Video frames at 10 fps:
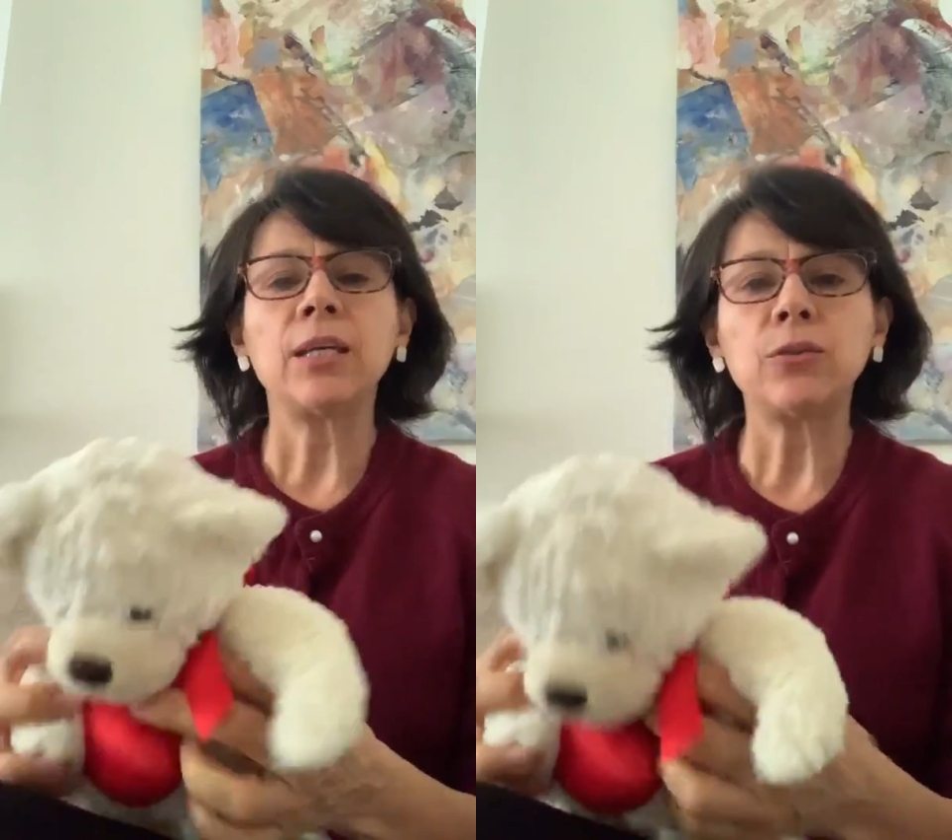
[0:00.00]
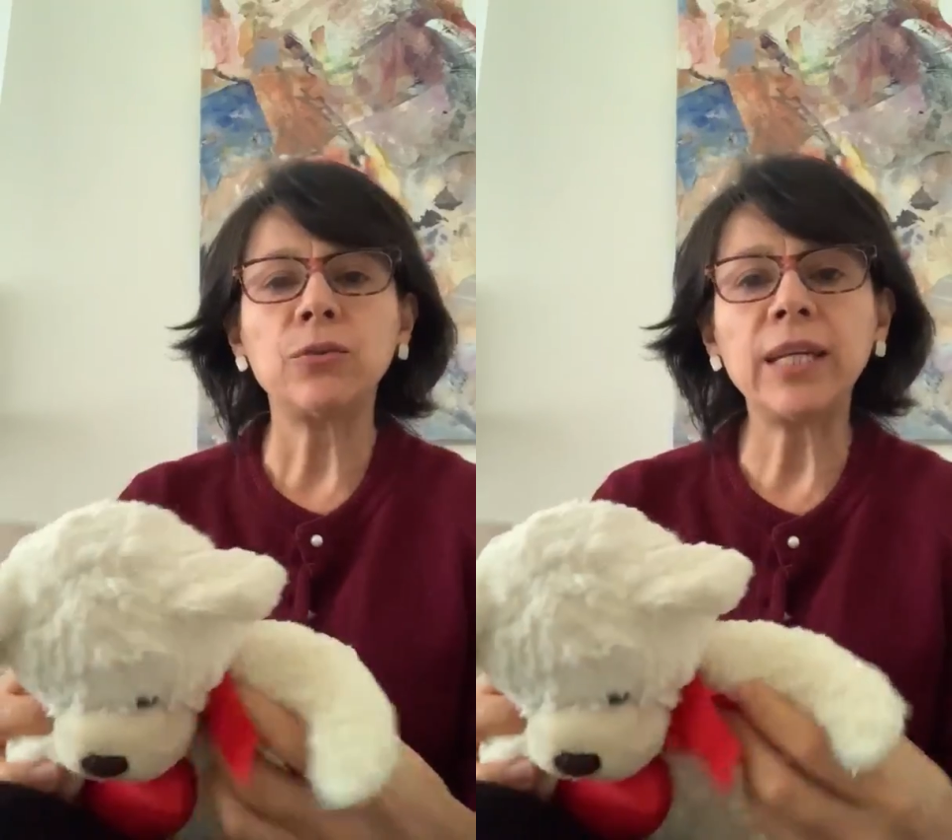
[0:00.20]

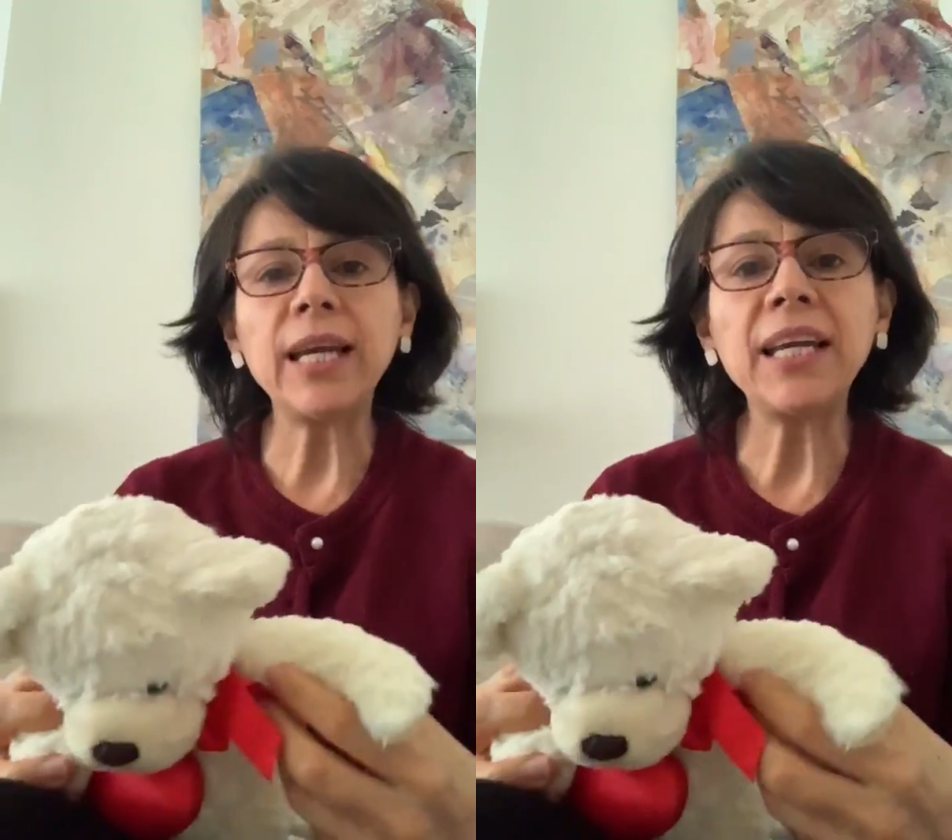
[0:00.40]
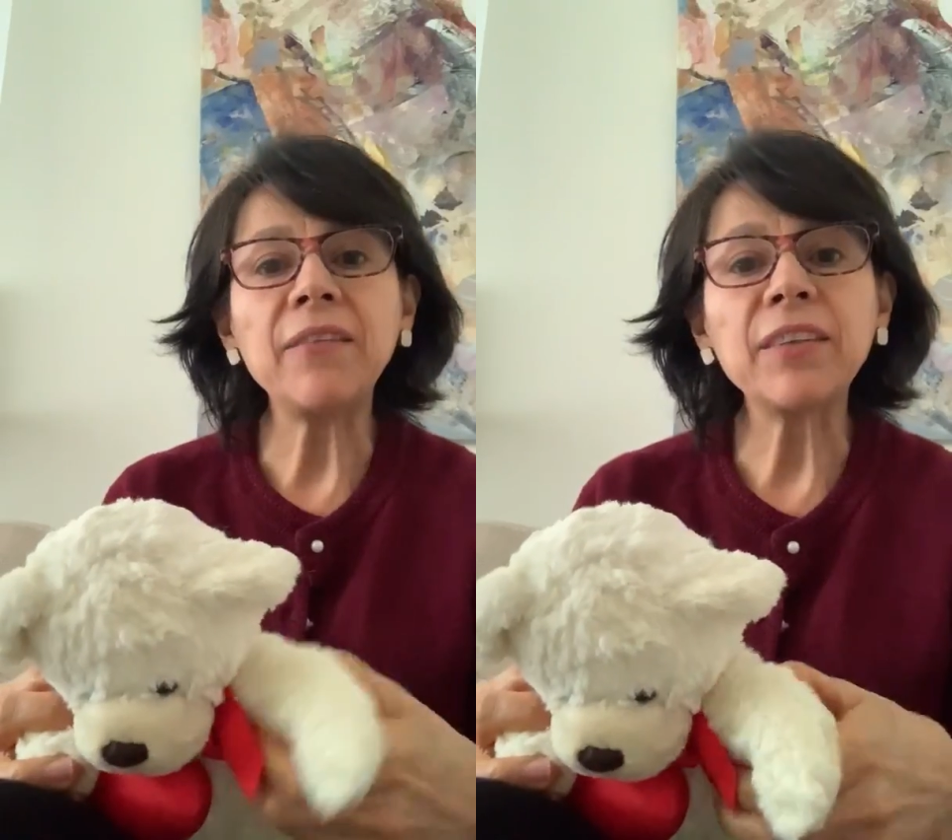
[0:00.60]
Today
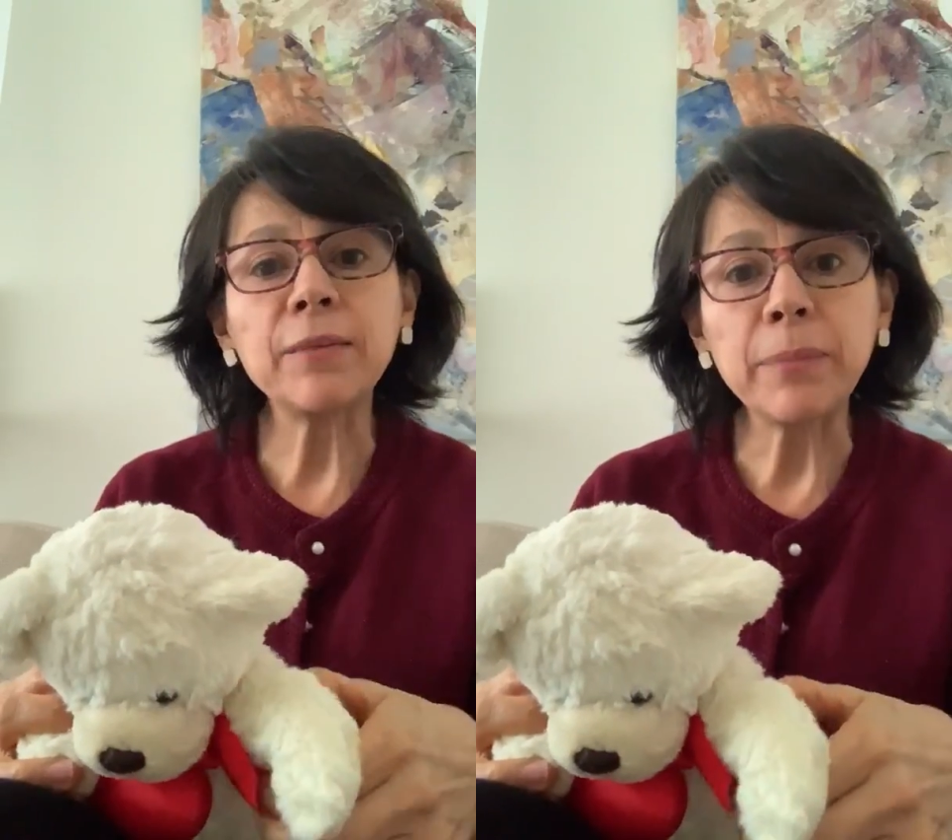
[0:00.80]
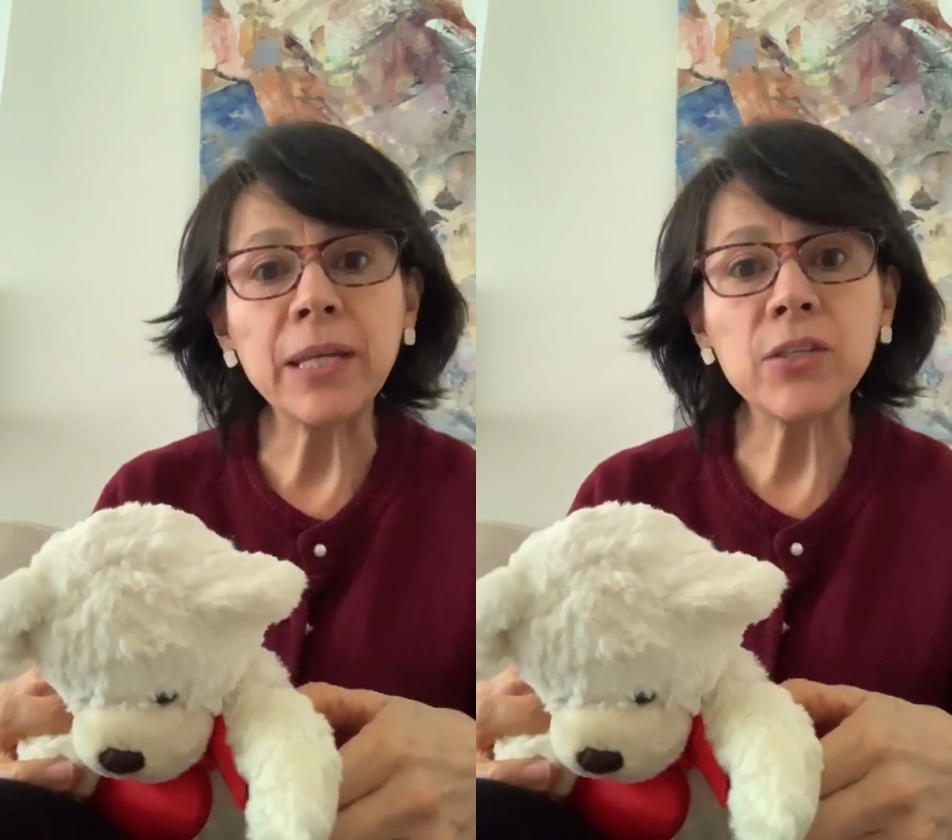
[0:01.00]
I have a
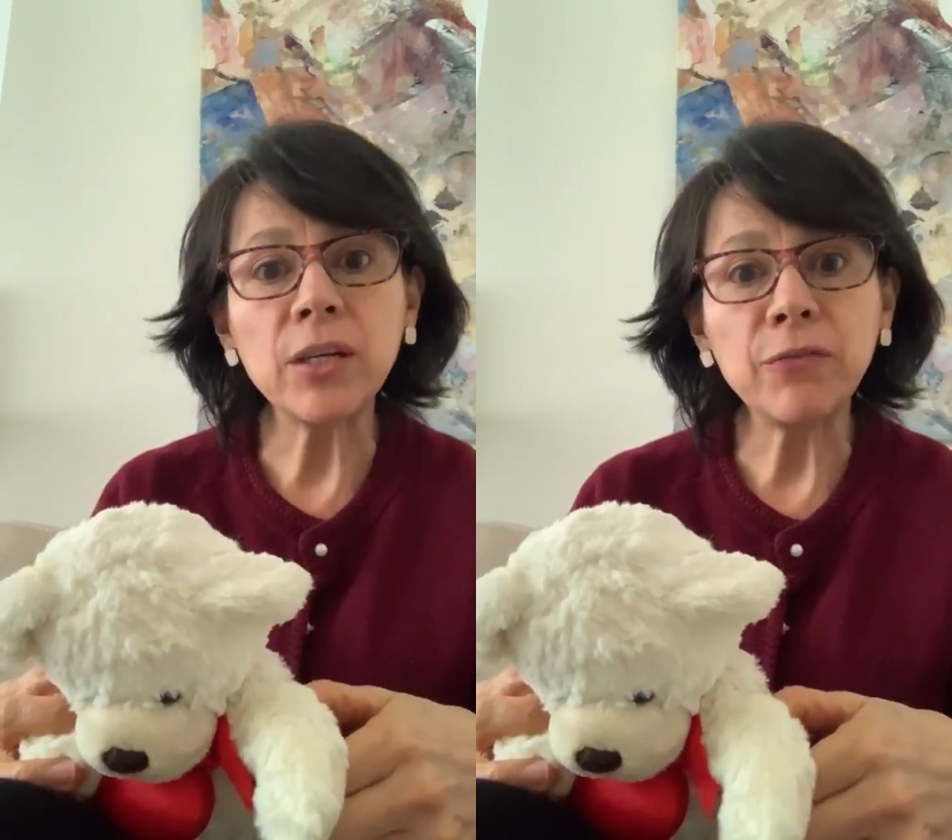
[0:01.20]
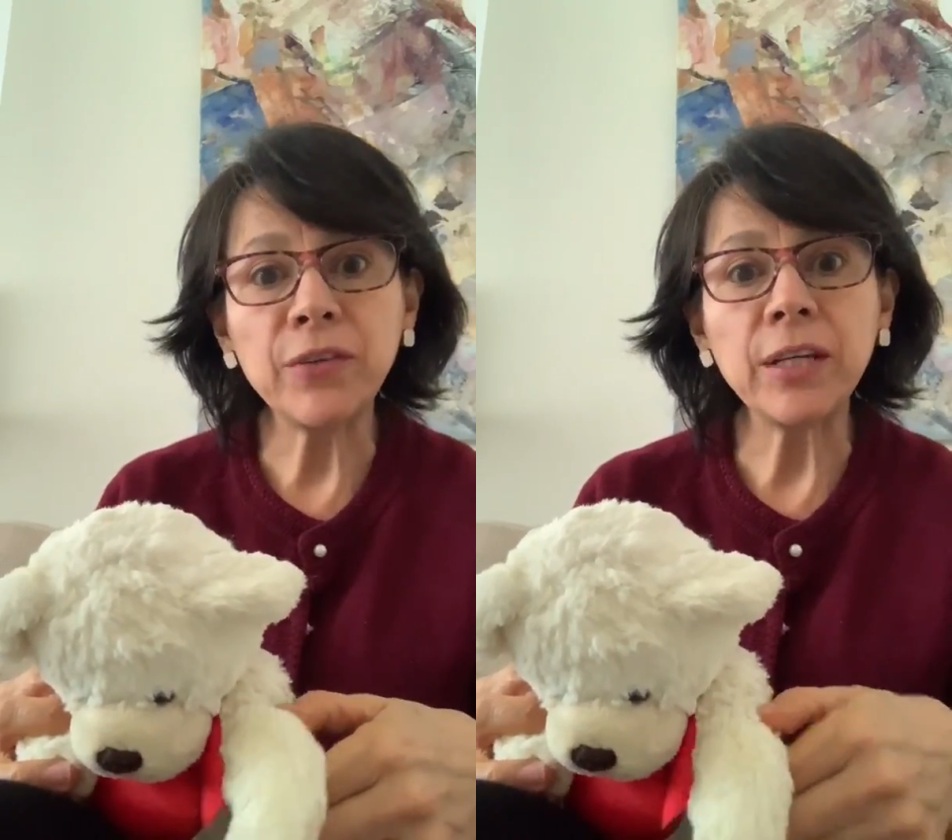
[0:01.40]

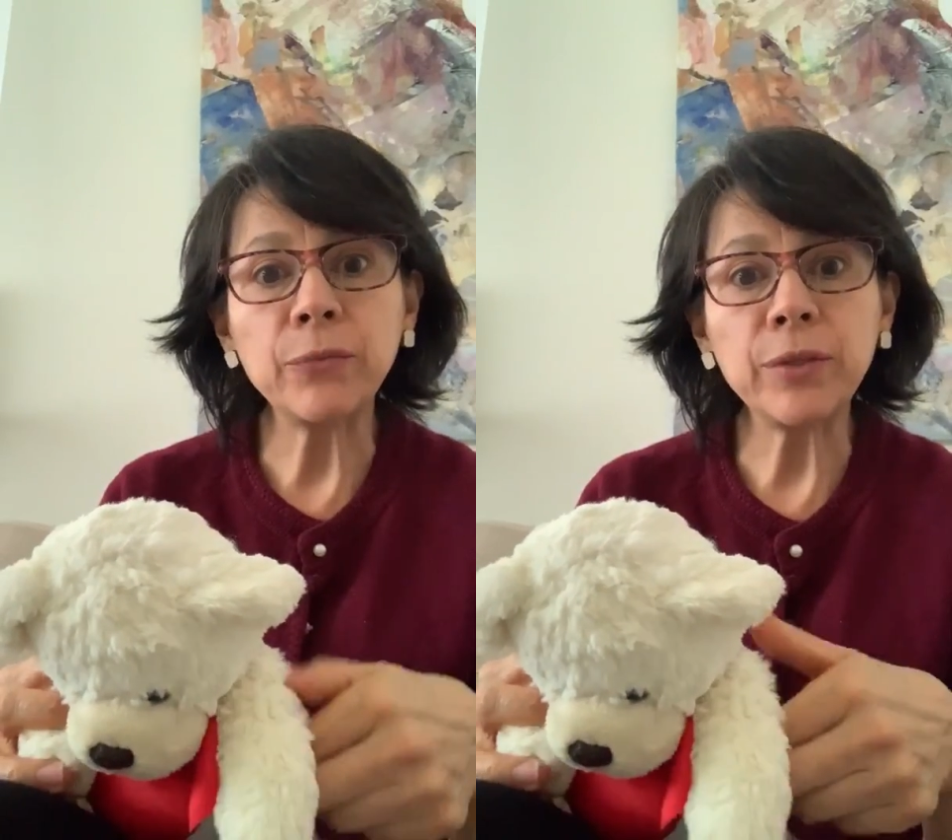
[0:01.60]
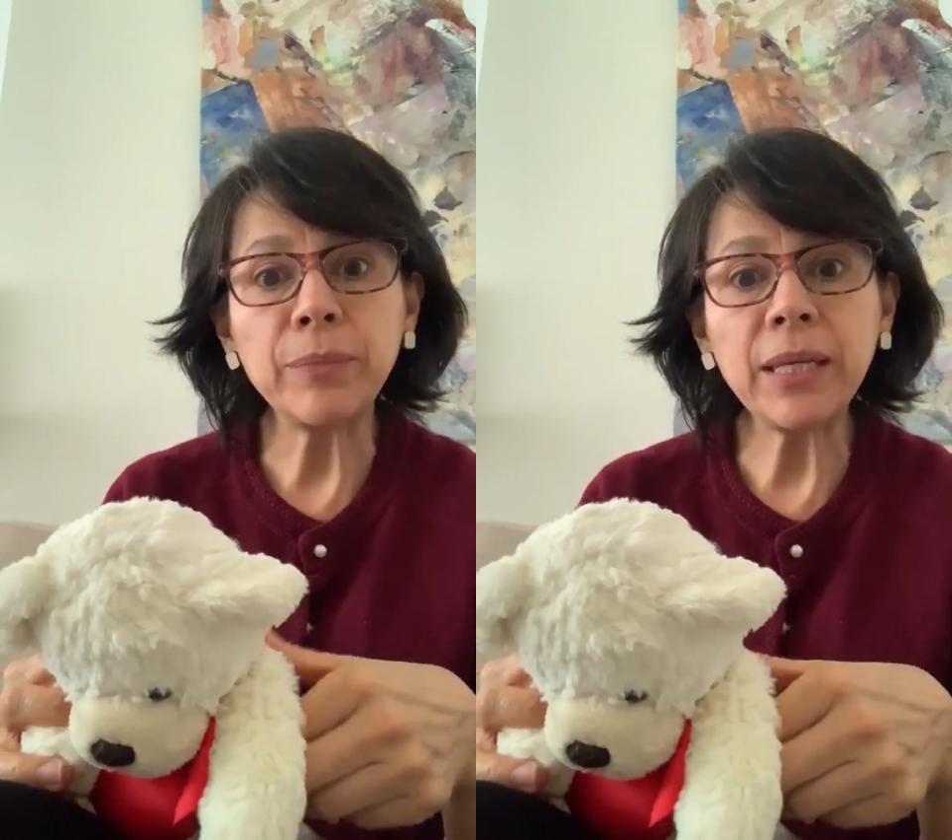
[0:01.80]
special friend
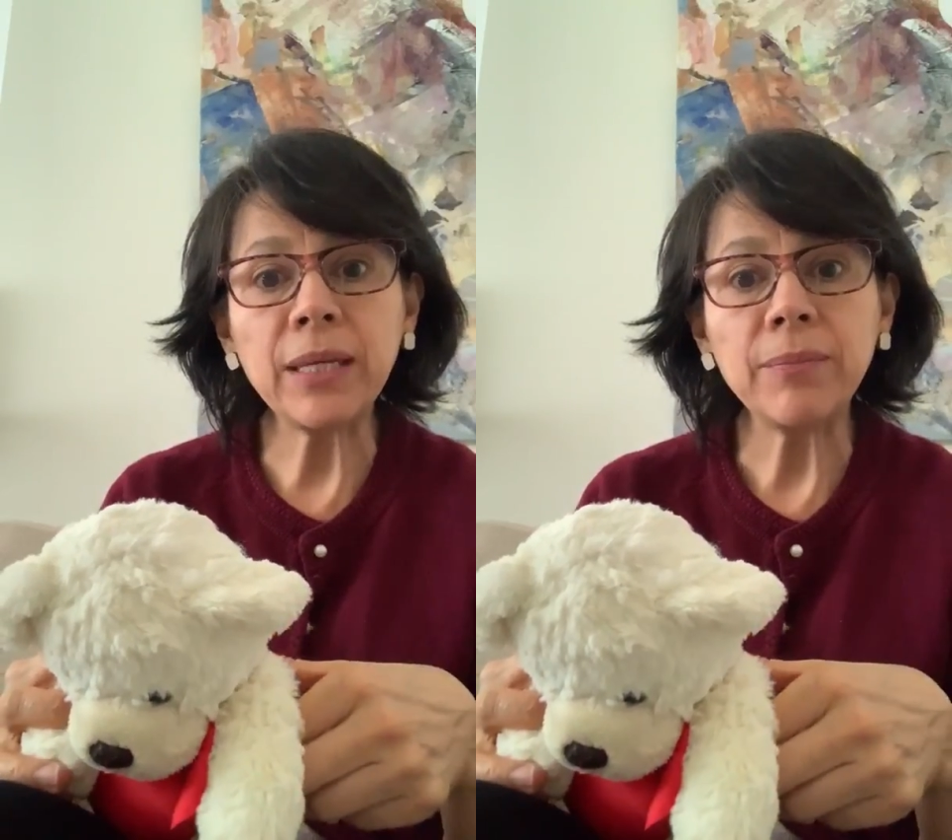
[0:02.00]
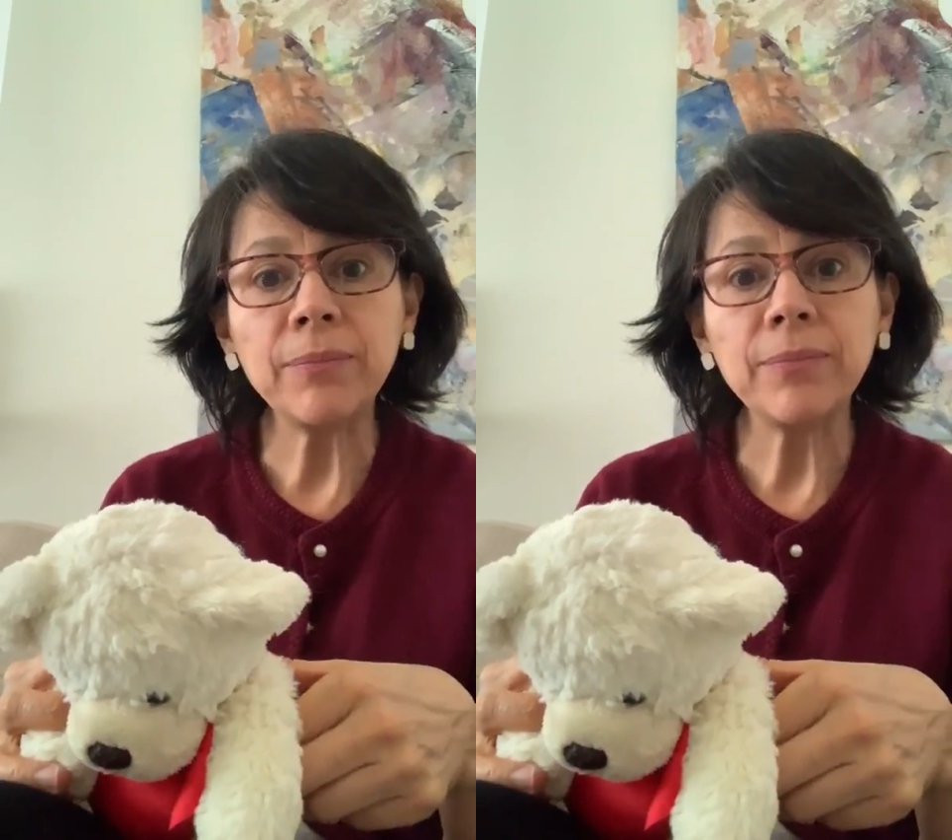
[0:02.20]
with me.